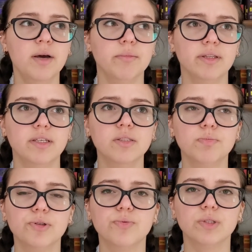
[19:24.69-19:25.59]
But this
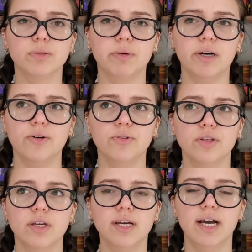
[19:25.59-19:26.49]
book was about
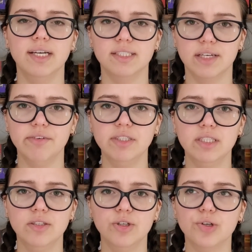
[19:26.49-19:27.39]
a
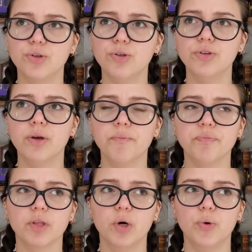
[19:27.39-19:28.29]
17-year-old
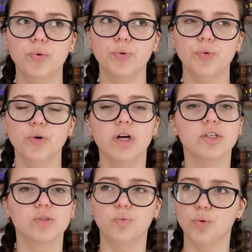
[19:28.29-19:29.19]
who
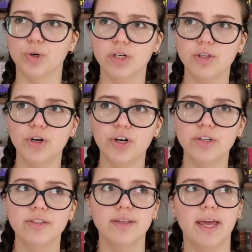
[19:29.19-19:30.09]
swore a
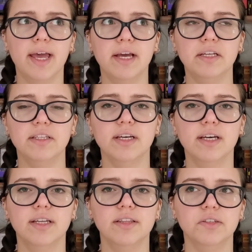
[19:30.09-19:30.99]
lot, and
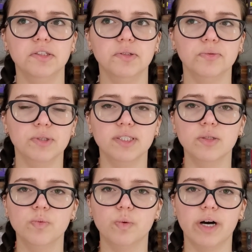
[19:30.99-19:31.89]
the
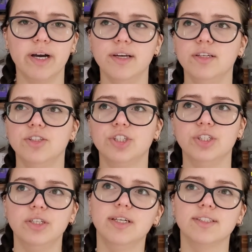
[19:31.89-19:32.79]
reason why
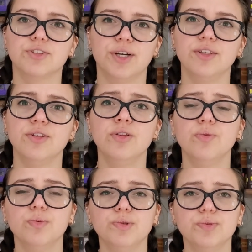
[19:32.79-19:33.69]
she got stranded in the
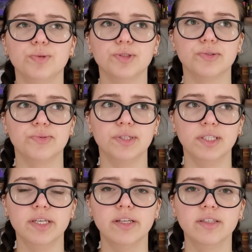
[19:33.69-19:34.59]
woods was
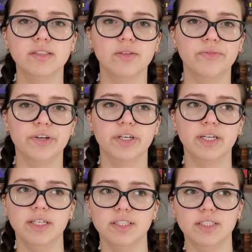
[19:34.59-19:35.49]
ridiculous and
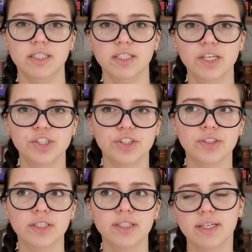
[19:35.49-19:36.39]
very
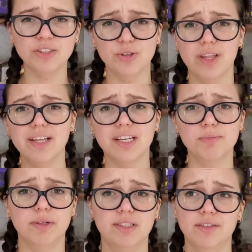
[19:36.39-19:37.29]
teenagery. So that
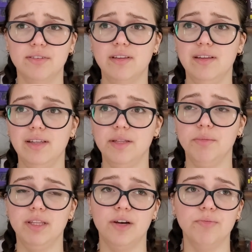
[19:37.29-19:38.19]
aspect definitely let
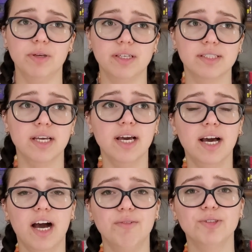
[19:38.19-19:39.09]
me down, because
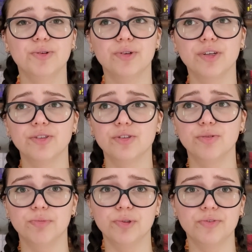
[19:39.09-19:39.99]
I was going into the
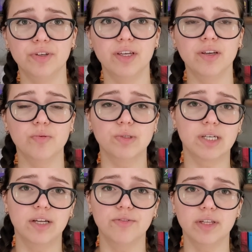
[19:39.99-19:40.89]
book thinking it was
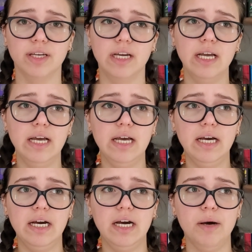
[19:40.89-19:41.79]
kind of like
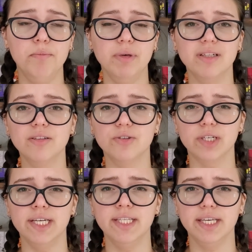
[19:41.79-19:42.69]
a middle
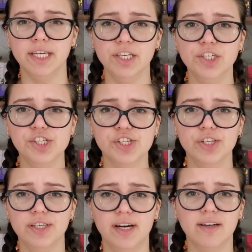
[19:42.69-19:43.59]
grade-ish
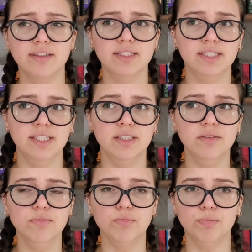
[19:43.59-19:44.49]
young
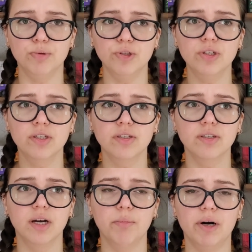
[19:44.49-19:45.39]
teen book
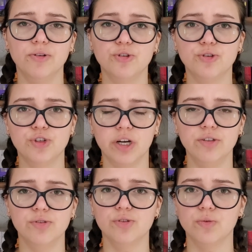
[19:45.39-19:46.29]
about trying
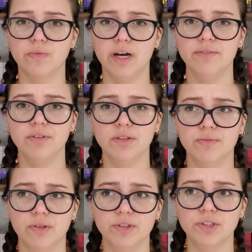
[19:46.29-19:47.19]
to survive in the
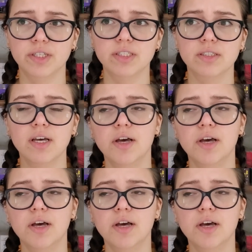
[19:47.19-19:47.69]
wilderness.